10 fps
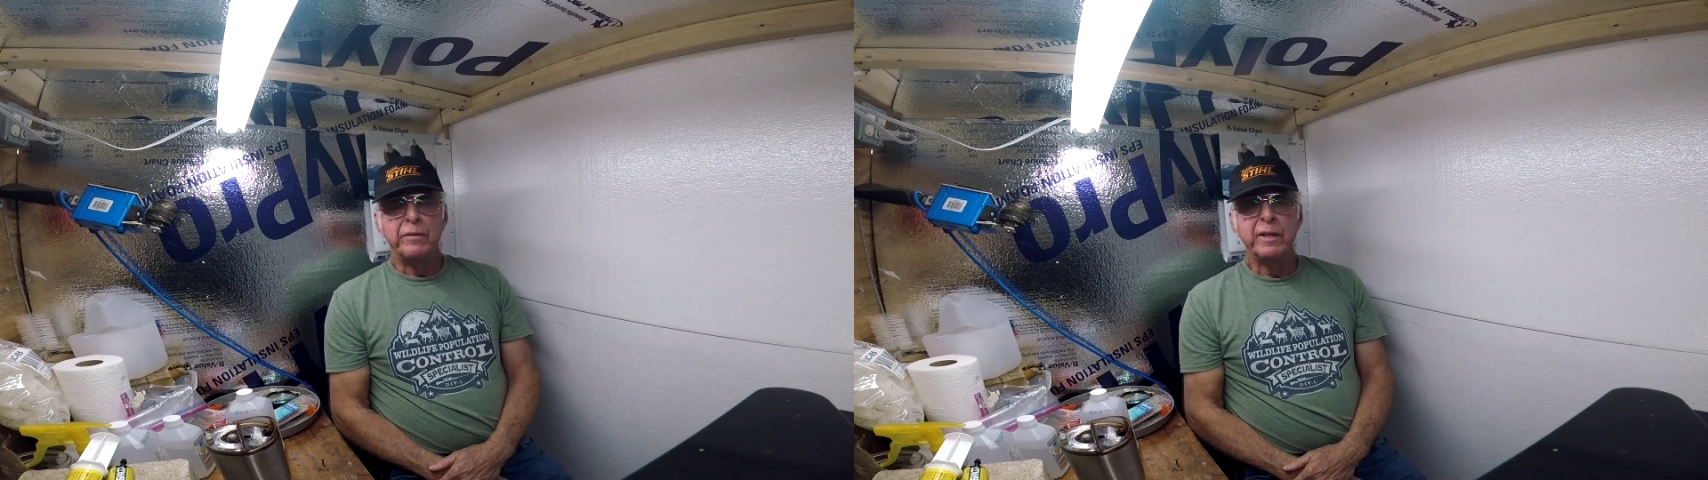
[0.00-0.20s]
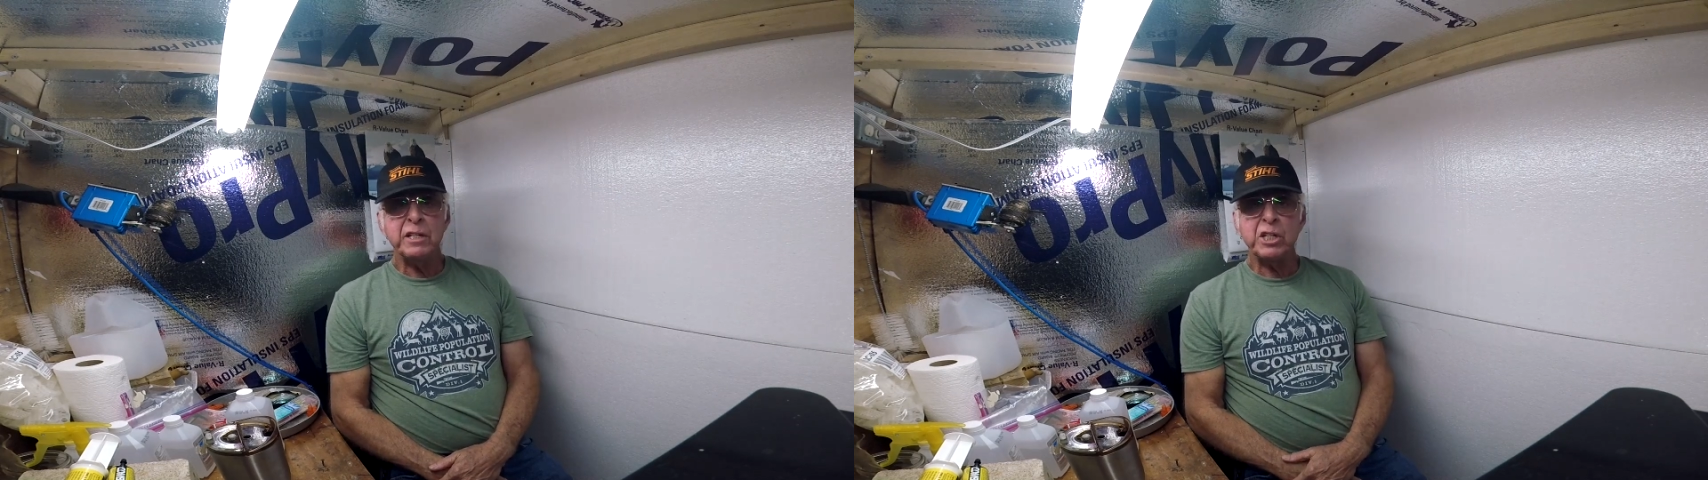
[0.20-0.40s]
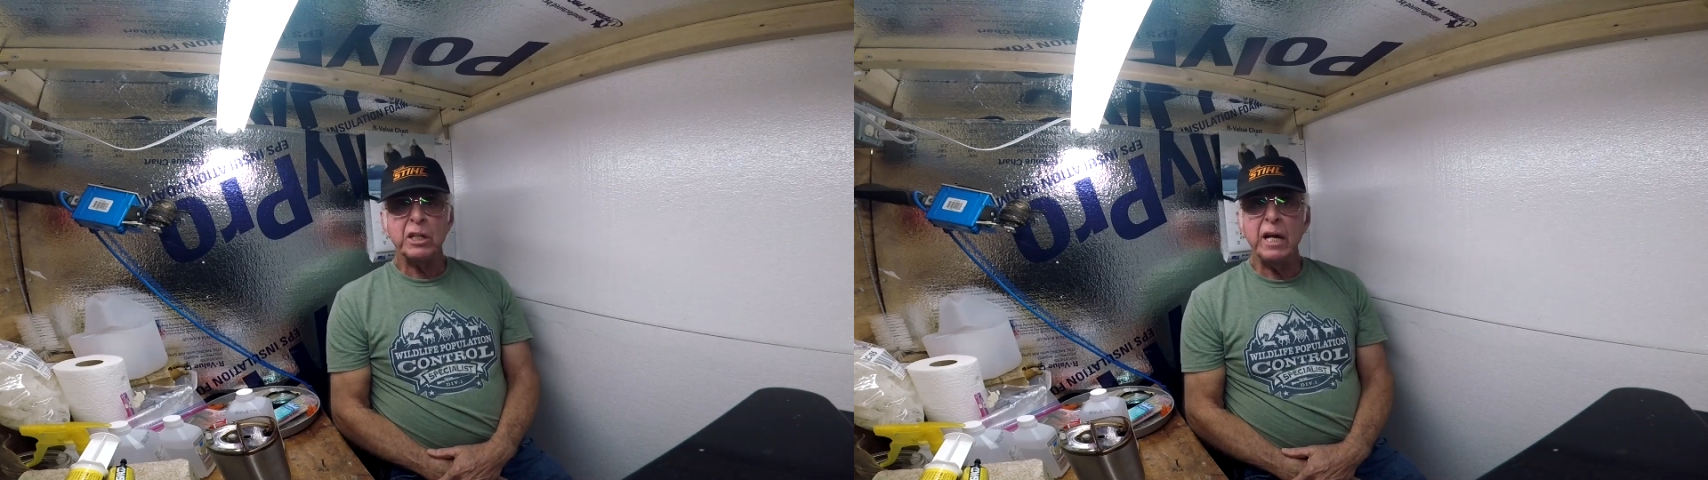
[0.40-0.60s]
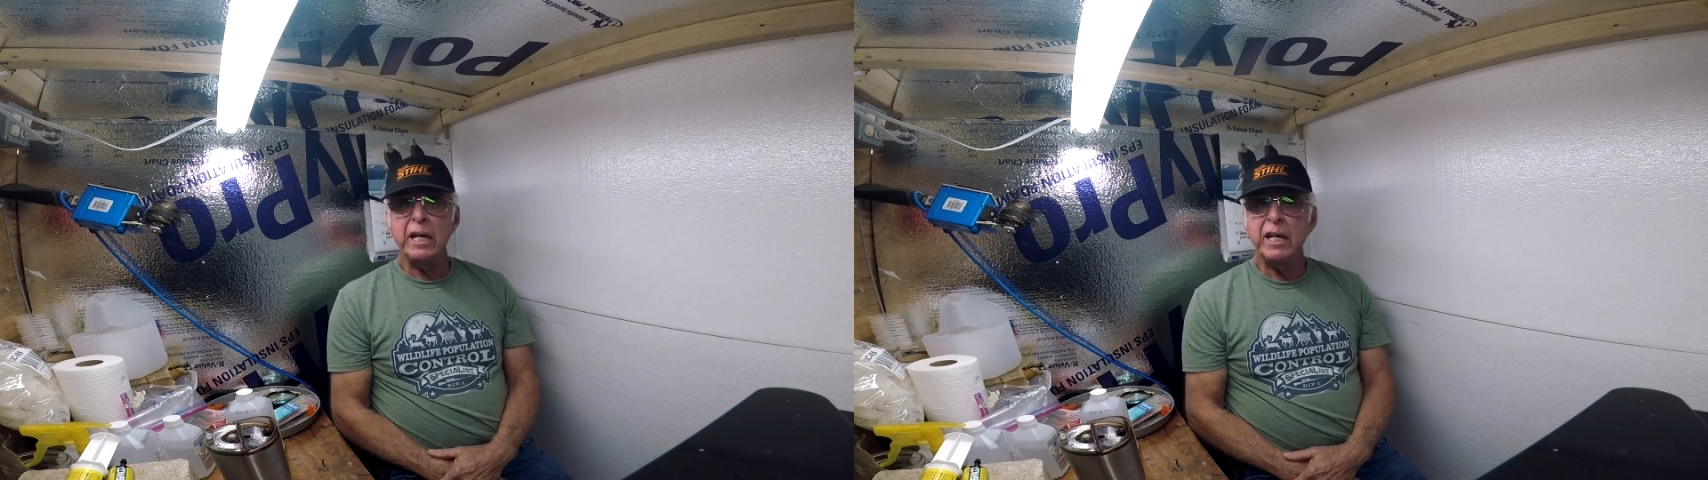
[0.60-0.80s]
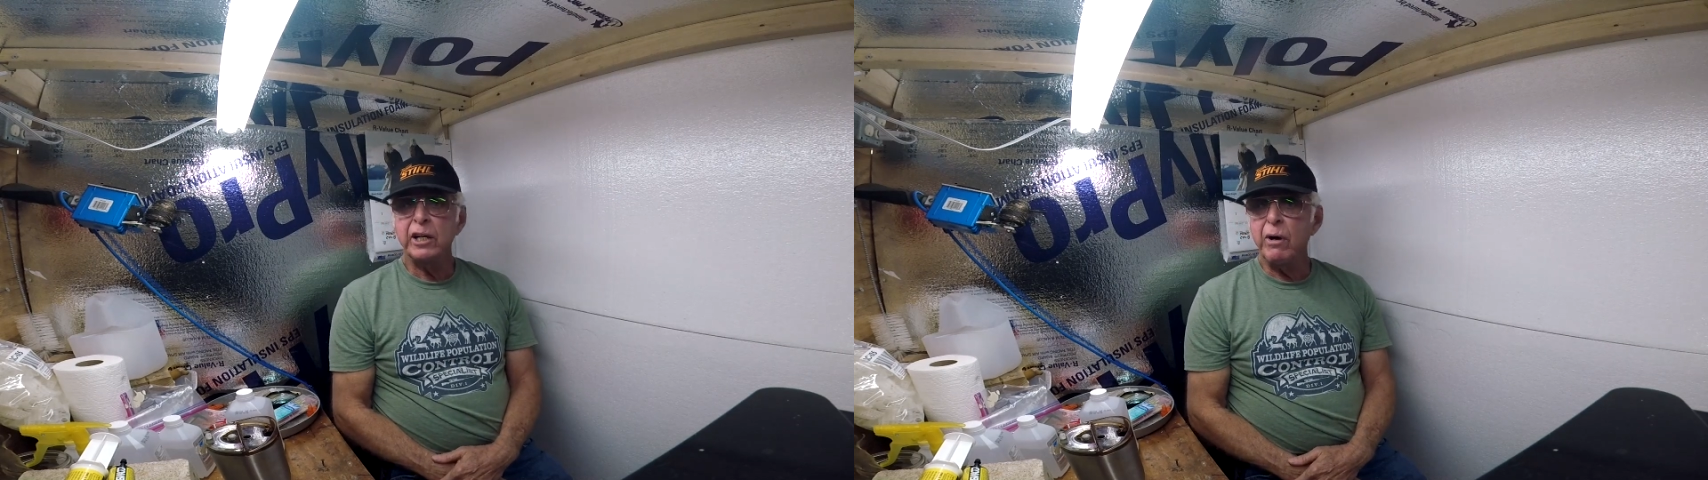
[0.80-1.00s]
This
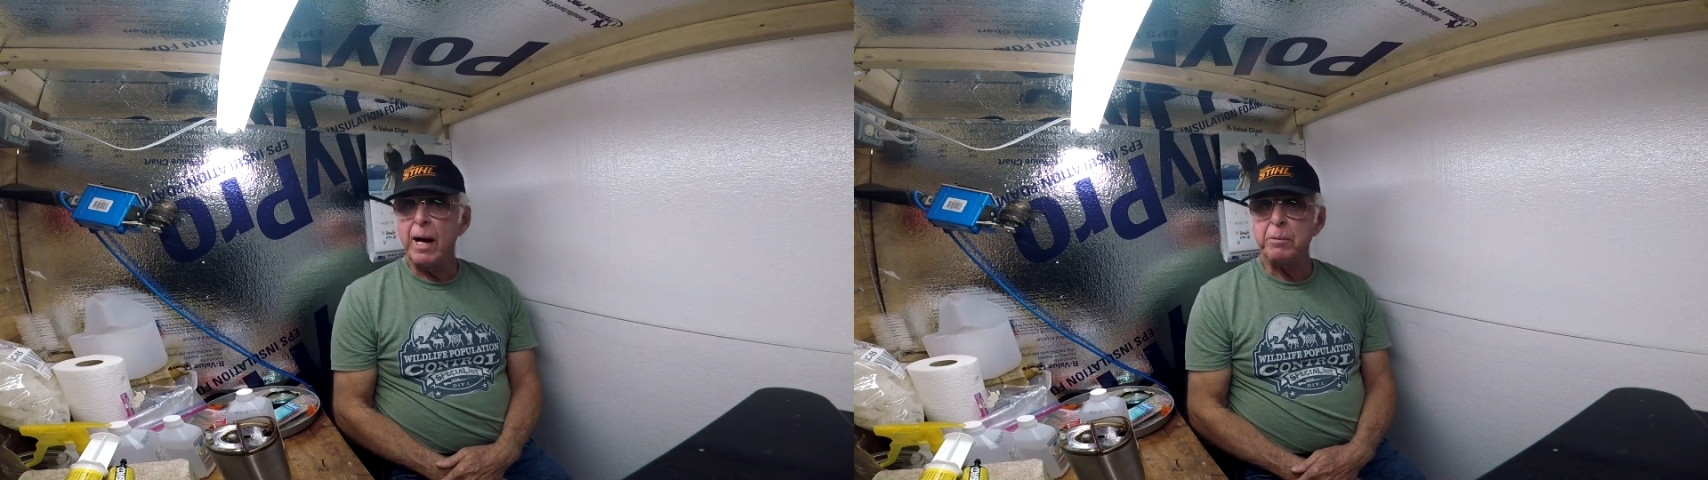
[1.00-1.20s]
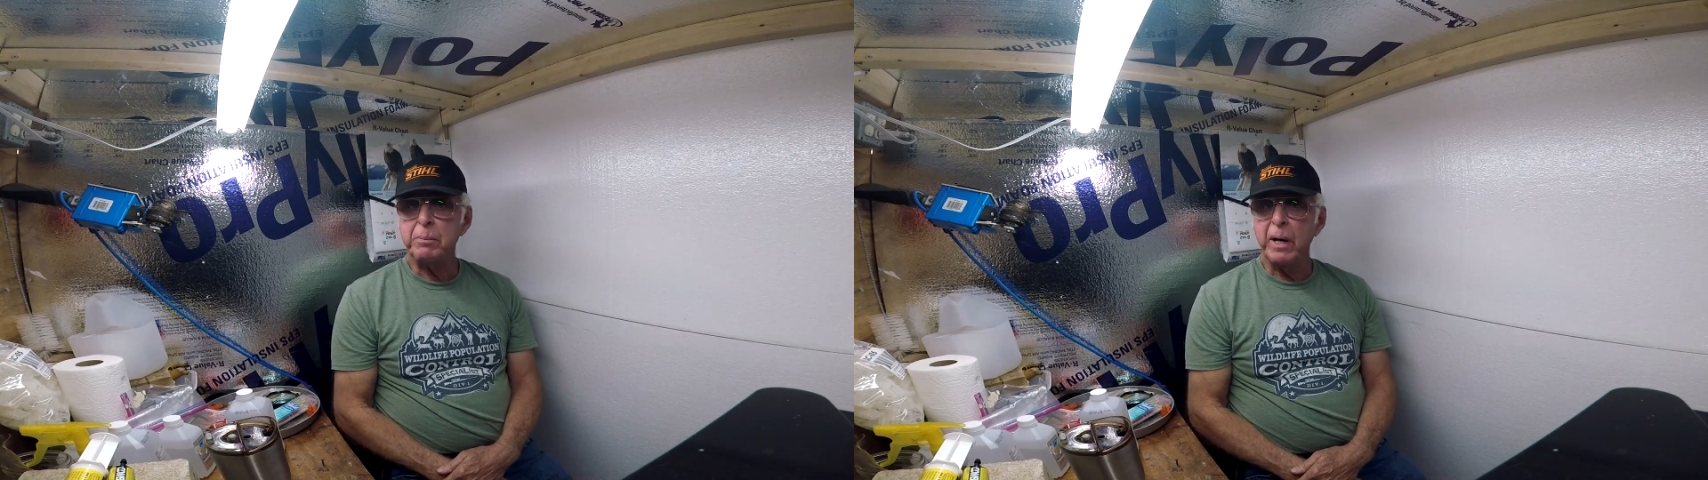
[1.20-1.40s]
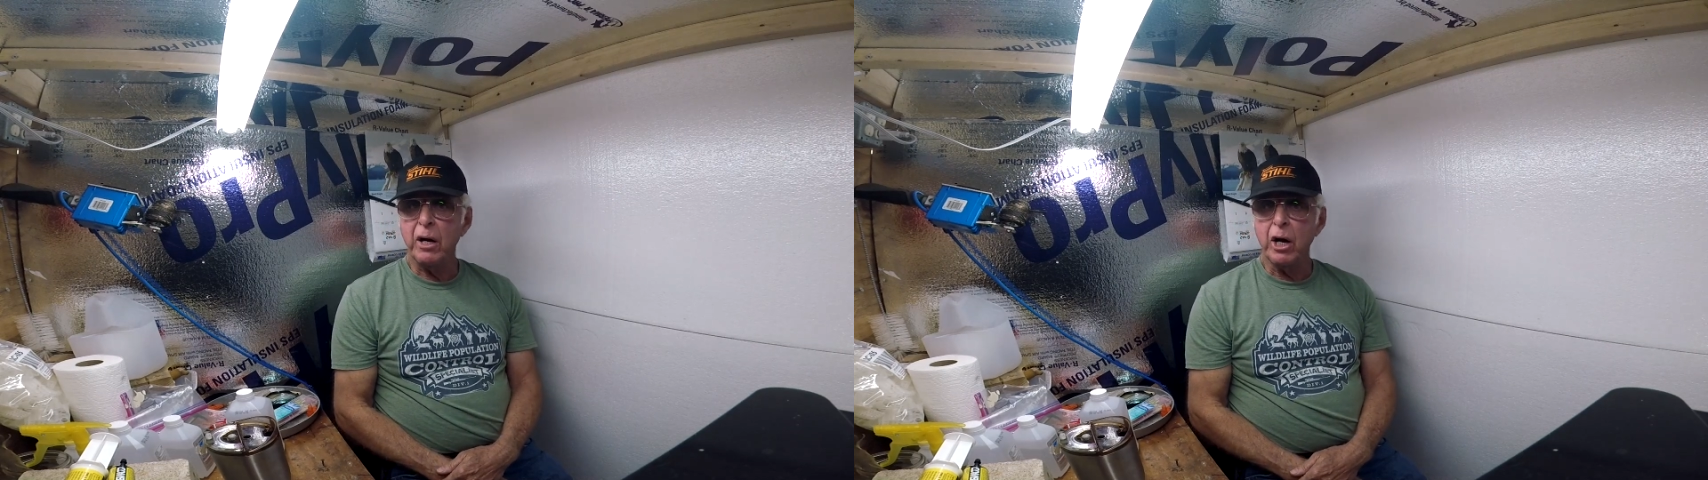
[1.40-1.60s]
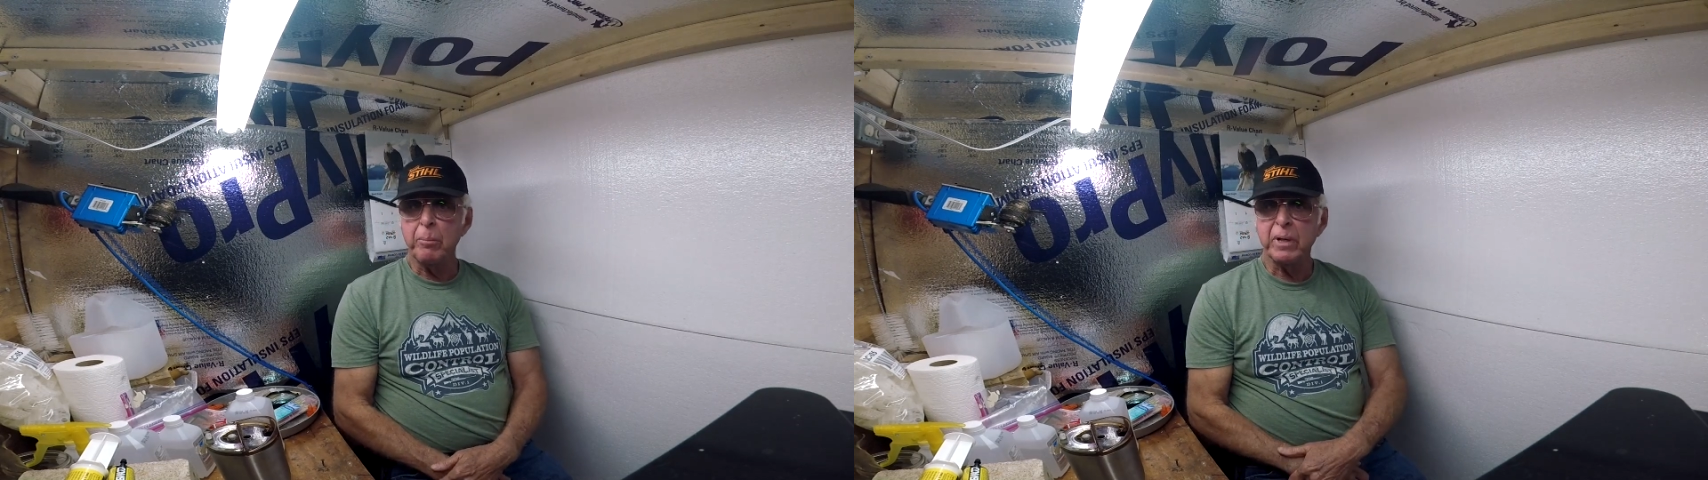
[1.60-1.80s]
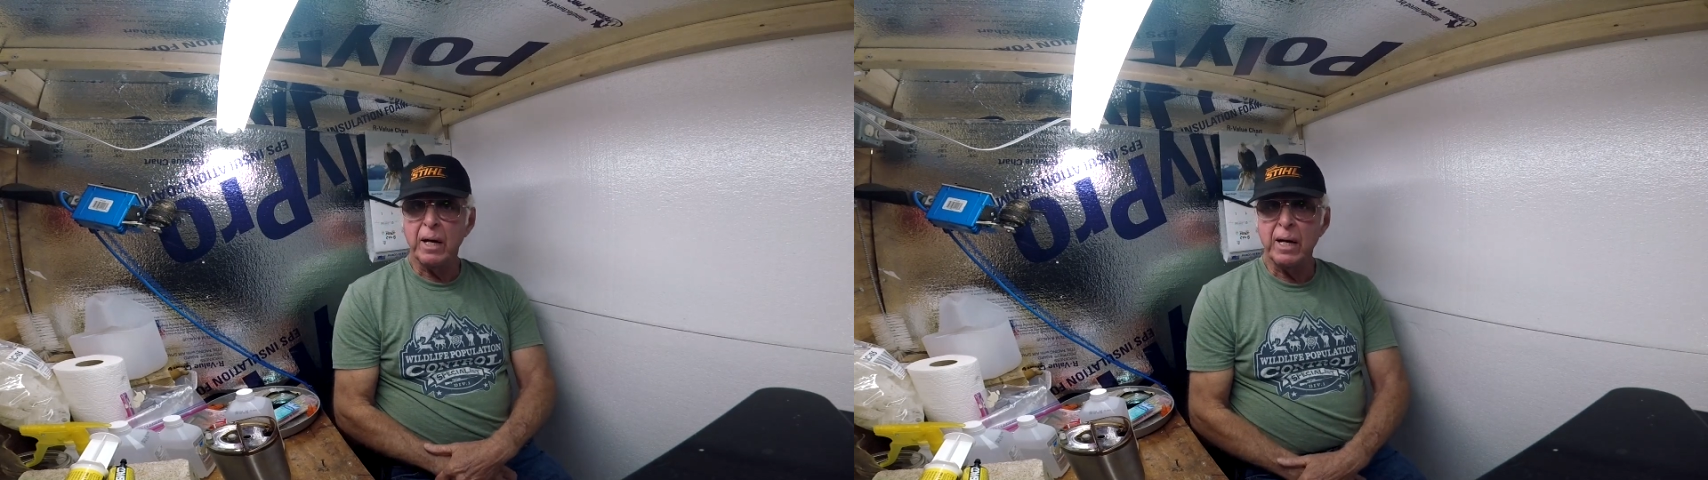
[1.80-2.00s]
lady grabs my
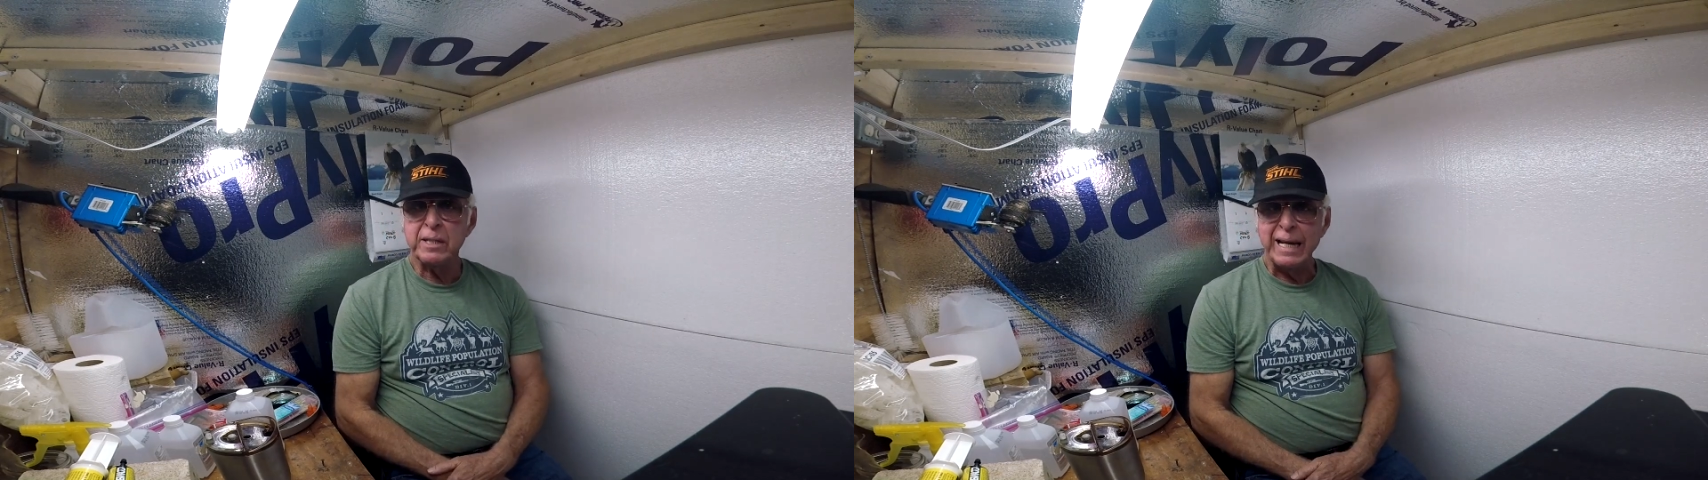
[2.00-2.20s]
arm, guys,